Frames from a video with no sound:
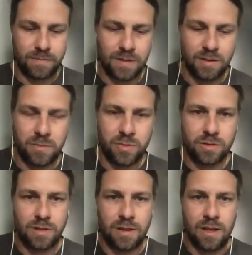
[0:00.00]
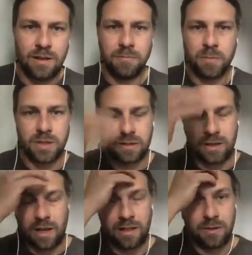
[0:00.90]
input then. But
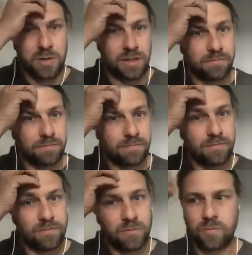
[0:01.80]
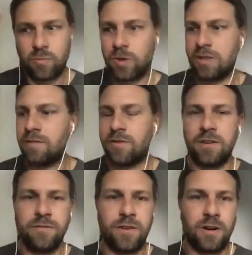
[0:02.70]
I think we got
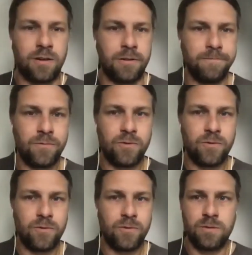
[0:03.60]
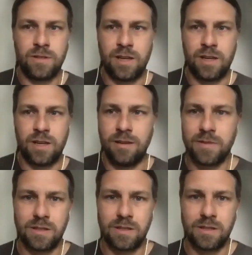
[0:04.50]
very far today.
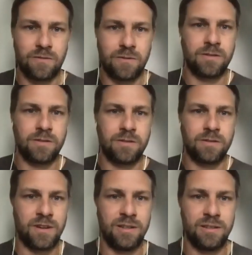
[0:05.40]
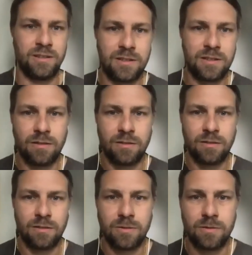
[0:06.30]
That's first very interesting to
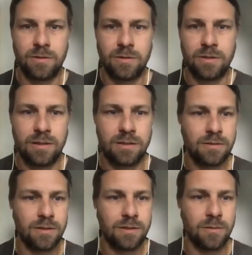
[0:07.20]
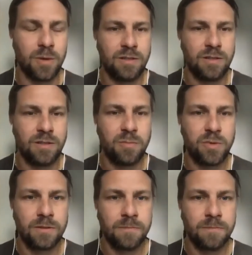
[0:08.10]
get some other inputs.
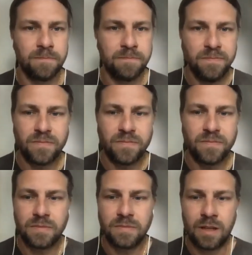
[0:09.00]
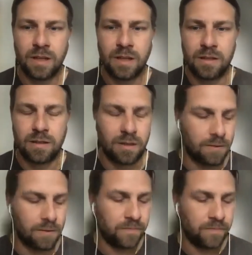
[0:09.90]
And
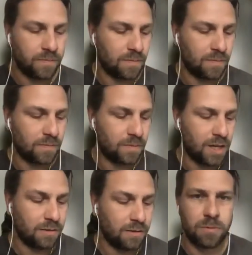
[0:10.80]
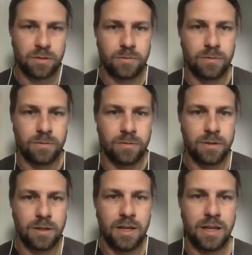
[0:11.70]
yeah, just want to
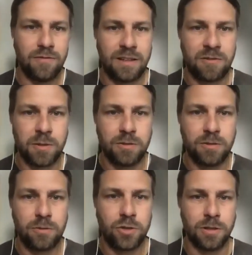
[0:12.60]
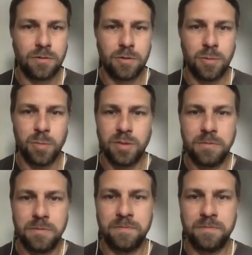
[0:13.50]
invite everyone to join the group.